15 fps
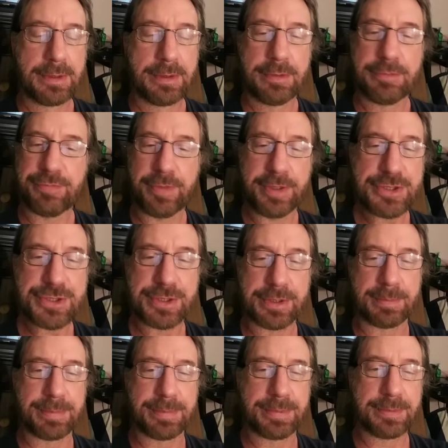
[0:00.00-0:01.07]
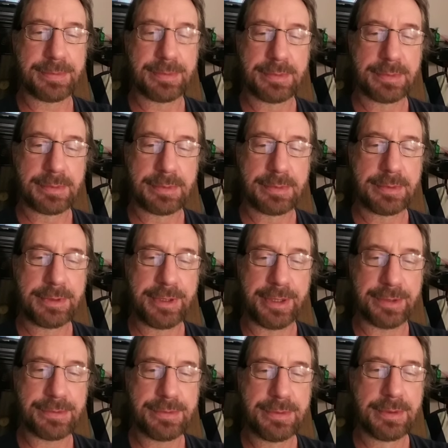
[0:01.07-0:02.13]
Friendship, you
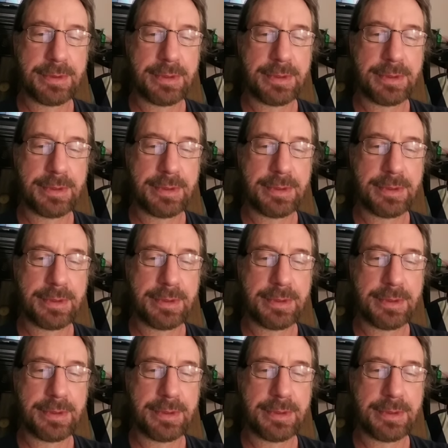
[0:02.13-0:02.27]
know,